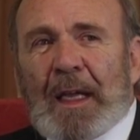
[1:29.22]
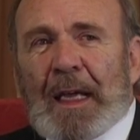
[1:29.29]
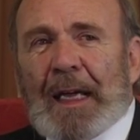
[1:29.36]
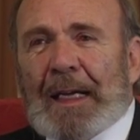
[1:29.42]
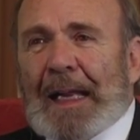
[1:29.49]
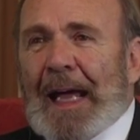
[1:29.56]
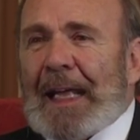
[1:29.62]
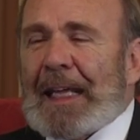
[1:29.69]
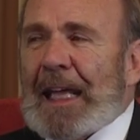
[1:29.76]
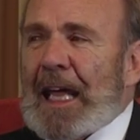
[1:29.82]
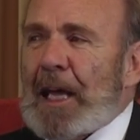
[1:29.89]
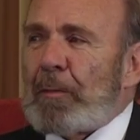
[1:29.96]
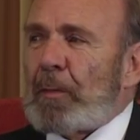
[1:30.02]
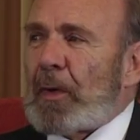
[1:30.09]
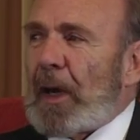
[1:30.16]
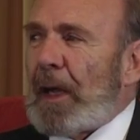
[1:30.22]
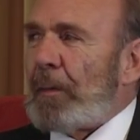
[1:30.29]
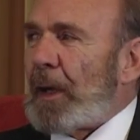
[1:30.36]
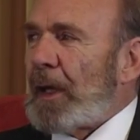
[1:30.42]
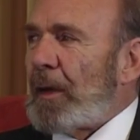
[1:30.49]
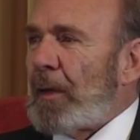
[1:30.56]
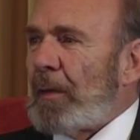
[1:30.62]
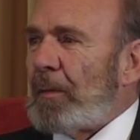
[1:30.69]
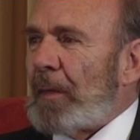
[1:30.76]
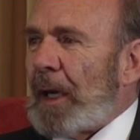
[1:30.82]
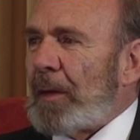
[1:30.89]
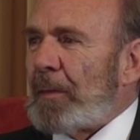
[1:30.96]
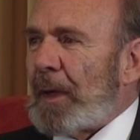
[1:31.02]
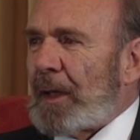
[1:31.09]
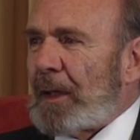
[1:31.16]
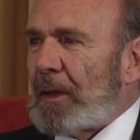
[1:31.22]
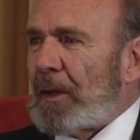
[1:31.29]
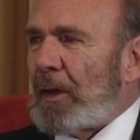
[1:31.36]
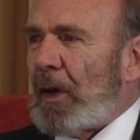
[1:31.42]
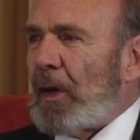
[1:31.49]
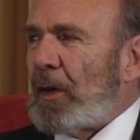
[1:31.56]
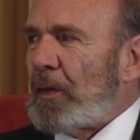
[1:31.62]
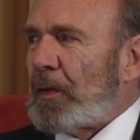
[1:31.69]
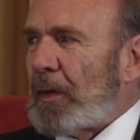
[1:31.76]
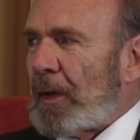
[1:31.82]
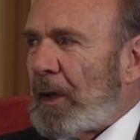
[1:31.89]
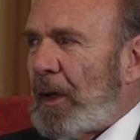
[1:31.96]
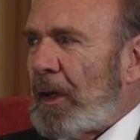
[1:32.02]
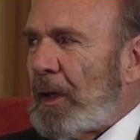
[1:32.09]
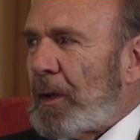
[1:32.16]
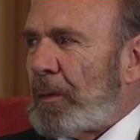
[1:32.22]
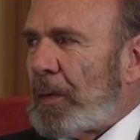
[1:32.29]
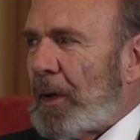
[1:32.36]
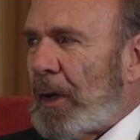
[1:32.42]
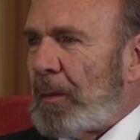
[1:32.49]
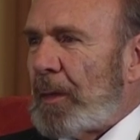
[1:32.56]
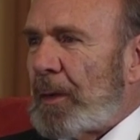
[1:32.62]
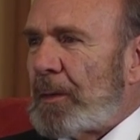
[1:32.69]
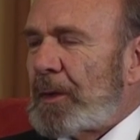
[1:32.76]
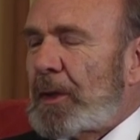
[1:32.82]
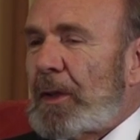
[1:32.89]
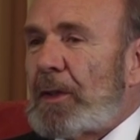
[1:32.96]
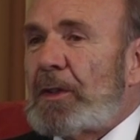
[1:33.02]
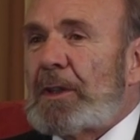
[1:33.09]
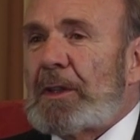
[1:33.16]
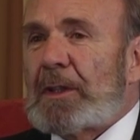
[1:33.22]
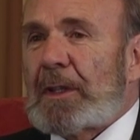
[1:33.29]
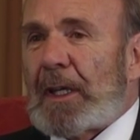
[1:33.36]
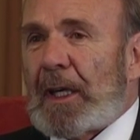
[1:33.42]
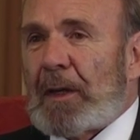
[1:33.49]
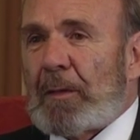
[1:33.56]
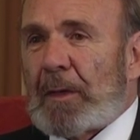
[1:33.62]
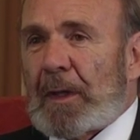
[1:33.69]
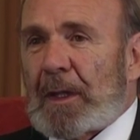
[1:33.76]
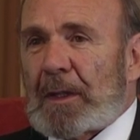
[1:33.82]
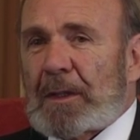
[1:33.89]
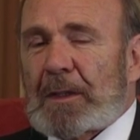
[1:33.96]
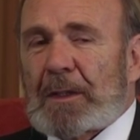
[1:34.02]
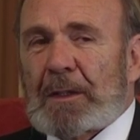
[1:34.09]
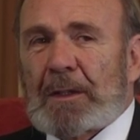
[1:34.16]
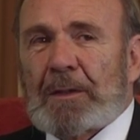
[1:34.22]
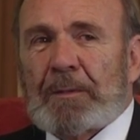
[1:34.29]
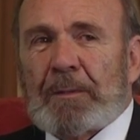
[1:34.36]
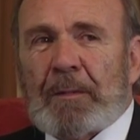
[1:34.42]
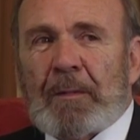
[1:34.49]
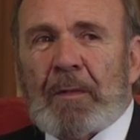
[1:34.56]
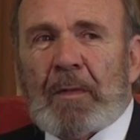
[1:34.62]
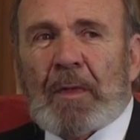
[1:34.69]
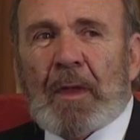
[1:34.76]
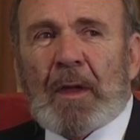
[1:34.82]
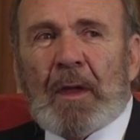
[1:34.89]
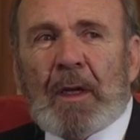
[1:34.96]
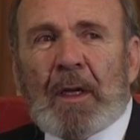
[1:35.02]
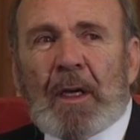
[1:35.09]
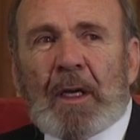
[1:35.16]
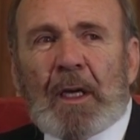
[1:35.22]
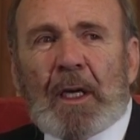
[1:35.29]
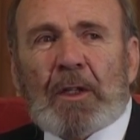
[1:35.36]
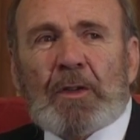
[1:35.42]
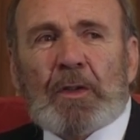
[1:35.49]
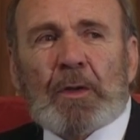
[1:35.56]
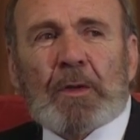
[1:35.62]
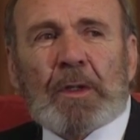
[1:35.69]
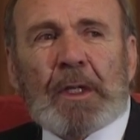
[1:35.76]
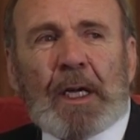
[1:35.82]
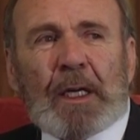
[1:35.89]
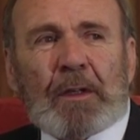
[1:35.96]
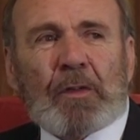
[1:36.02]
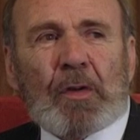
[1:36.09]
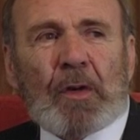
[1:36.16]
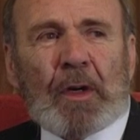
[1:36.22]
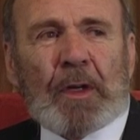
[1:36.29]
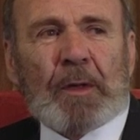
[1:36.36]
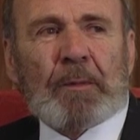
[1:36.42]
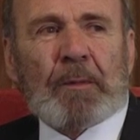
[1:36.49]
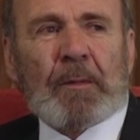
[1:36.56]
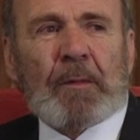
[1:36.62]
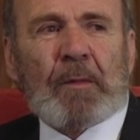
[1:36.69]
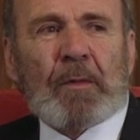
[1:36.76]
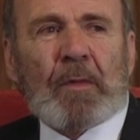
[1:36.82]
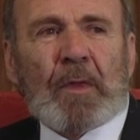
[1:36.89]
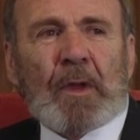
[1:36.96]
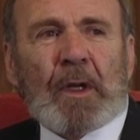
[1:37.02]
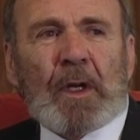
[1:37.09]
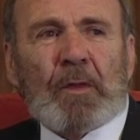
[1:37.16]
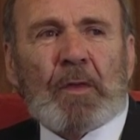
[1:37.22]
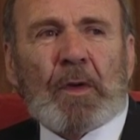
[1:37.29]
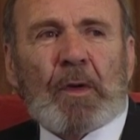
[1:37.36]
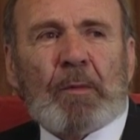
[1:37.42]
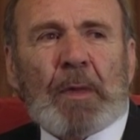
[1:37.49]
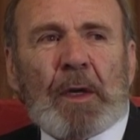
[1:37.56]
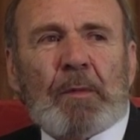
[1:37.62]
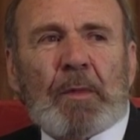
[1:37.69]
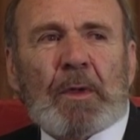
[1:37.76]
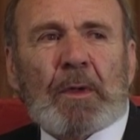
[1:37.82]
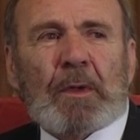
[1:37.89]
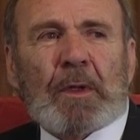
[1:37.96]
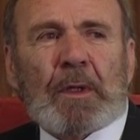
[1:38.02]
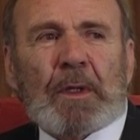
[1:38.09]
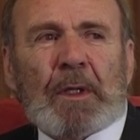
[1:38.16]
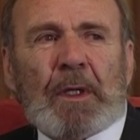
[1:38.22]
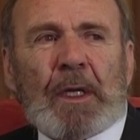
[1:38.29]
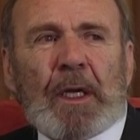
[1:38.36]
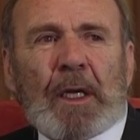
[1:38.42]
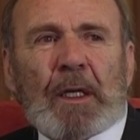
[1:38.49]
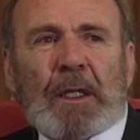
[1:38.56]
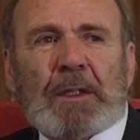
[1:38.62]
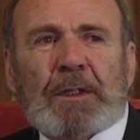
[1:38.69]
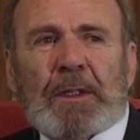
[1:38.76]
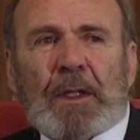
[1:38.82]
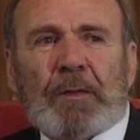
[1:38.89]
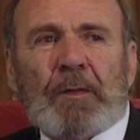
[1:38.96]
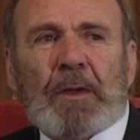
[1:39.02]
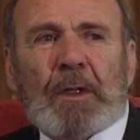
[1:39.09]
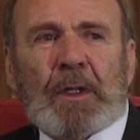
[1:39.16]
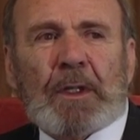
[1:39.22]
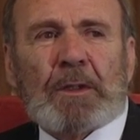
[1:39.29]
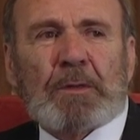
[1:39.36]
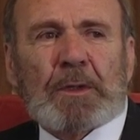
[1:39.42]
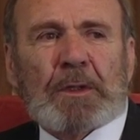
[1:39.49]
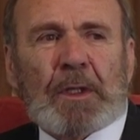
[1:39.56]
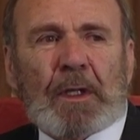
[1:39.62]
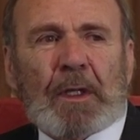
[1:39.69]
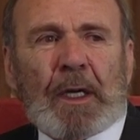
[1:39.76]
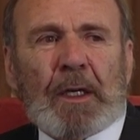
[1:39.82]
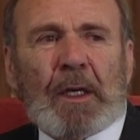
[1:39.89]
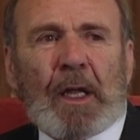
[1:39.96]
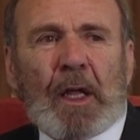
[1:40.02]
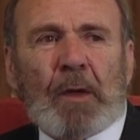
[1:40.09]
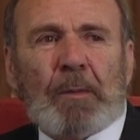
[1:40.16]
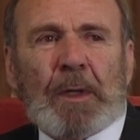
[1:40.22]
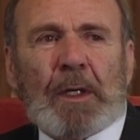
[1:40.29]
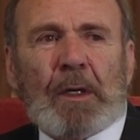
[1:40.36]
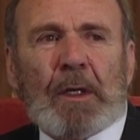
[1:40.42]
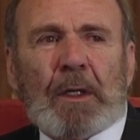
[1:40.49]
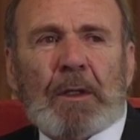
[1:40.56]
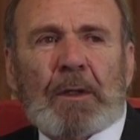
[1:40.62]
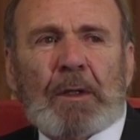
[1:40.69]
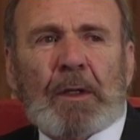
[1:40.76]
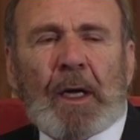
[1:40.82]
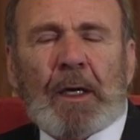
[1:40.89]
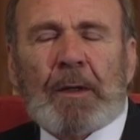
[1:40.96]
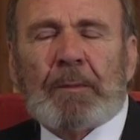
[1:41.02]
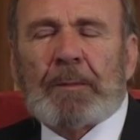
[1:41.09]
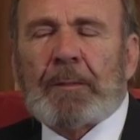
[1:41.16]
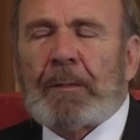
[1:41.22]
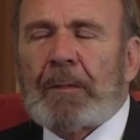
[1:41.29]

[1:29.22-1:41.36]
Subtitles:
And I kept blaming my mother-in-law for all her problems because she stayed with us. And during that time, if you remember, in the early 70s was a kind of hippie time.